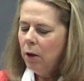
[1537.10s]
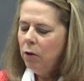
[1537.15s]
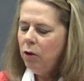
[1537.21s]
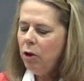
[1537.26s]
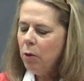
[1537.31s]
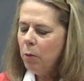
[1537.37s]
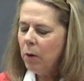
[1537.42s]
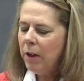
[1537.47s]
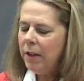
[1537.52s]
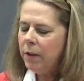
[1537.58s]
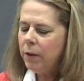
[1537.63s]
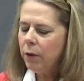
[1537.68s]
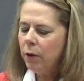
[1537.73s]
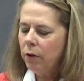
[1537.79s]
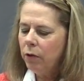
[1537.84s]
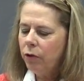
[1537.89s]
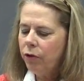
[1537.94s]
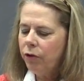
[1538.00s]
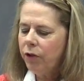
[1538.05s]
New
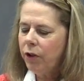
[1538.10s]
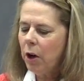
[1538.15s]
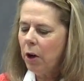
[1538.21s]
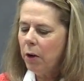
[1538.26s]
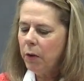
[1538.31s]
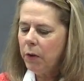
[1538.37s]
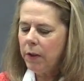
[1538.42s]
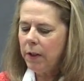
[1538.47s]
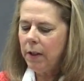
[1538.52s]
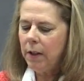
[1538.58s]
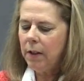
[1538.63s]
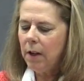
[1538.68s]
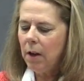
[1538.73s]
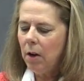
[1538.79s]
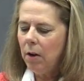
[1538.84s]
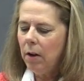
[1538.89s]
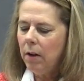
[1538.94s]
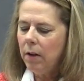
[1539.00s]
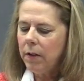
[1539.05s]
research shows that
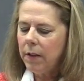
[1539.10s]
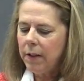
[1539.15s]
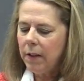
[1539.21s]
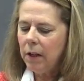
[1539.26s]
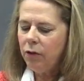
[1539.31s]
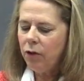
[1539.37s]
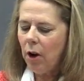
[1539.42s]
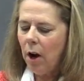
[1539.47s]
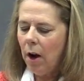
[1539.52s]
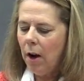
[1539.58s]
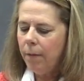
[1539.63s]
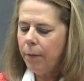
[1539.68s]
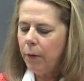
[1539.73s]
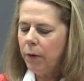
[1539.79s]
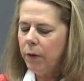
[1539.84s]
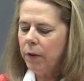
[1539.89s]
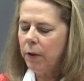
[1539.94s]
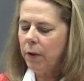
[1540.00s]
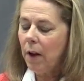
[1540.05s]
such
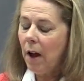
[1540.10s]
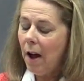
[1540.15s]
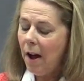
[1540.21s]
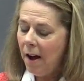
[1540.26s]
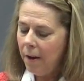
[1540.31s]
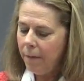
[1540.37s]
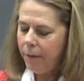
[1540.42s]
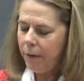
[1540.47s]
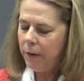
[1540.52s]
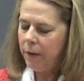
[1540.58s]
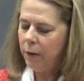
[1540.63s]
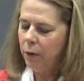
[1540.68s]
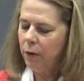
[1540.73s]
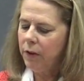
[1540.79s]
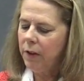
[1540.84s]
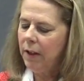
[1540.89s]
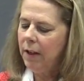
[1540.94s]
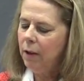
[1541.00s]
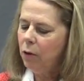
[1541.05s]

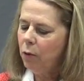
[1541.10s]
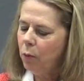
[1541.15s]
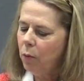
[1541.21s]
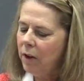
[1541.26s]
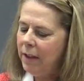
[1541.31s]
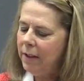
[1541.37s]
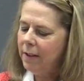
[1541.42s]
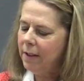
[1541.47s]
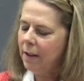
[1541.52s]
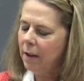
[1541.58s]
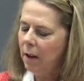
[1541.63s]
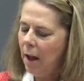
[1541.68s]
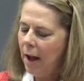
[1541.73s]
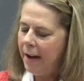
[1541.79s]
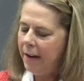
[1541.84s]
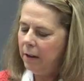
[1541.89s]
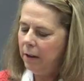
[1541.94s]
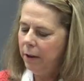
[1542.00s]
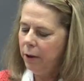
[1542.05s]
officers increase the
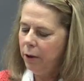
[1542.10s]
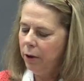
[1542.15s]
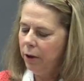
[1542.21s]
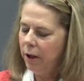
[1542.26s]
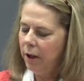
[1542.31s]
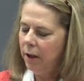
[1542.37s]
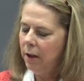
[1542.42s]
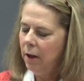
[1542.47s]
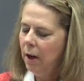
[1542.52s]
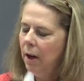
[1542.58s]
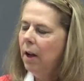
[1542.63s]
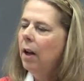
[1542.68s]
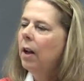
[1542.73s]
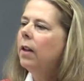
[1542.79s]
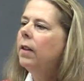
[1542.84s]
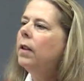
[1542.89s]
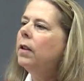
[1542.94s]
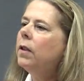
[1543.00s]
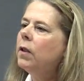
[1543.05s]
likelihood
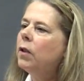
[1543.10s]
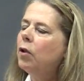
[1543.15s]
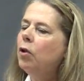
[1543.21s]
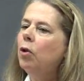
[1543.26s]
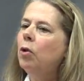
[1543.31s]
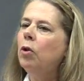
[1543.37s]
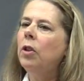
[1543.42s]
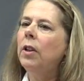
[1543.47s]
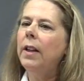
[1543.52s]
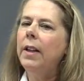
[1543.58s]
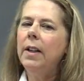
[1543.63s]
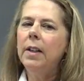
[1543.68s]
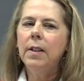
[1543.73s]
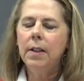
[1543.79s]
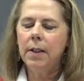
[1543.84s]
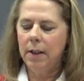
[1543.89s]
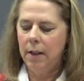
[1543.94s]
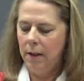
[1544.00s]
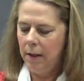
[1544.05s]
that school
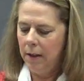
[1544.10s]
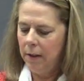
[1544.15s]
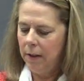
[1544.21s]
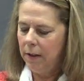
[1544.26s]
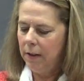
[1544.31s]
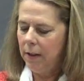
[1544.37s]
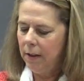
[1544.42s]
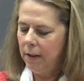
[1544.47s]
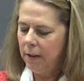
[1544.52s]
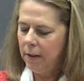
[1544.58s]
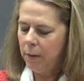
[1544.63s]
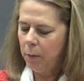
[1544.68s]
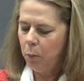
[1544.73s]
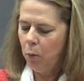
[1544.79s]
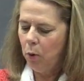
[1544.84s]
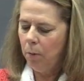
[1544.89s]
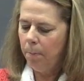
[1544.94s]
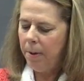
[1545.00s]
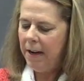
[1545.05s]
incidences
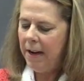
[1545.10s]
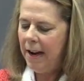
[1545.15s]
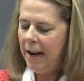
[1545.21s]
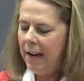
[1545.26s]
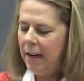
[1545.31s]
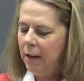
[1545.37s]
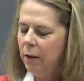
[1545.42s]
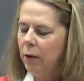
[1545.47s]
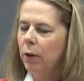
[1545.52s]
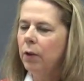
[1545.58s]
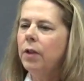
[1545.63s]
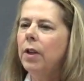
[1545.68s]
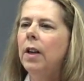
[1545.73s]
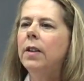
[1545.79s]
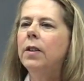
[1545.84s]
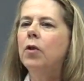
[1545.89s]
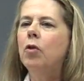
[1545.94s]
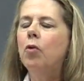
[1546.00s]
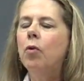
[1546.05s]
will be handled
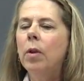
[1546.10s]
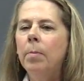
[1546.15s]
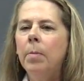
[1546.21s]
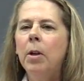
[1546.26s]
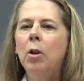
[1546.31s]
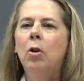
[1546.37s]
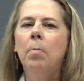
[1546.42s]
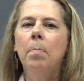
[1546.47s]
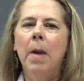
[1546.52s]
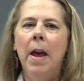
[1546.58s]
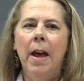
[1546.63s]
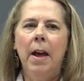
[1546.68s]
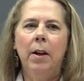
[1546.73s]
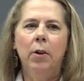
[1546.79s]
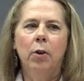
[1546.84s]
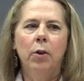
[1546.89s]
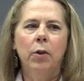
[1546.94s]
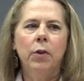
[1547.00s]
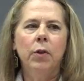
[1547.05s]
as criminal
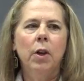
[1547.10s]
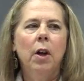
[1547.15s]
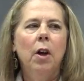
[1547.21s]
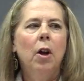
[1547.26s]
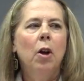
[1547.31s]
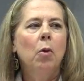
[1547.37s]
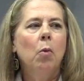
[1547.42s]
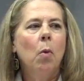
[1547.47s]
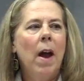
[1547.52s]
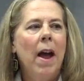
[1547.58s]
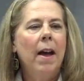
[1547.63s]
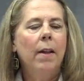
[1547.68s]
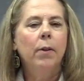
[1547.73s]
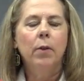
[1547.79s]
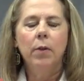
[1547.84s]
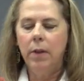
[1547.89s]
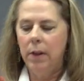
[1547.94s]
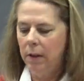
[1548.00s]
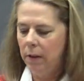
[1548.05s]
matters
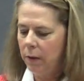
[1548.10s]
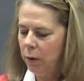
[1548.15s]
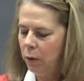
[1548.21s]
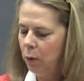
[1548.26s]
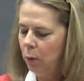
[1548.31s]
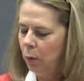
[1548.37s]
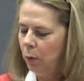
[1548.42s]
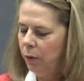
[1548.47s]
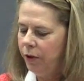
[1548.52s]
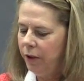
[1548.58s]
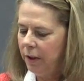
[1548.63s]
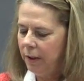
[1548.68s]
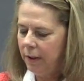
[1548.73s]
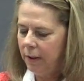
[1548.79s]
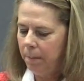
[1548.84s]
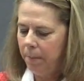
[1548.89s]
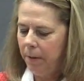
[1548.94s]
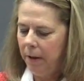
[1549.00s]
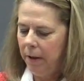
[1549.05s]
rather than school
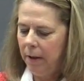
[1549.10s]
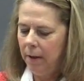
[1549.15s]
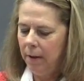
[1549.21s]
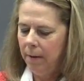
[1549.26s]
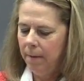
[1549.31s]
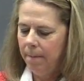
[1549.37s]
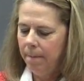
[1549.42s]
discipline.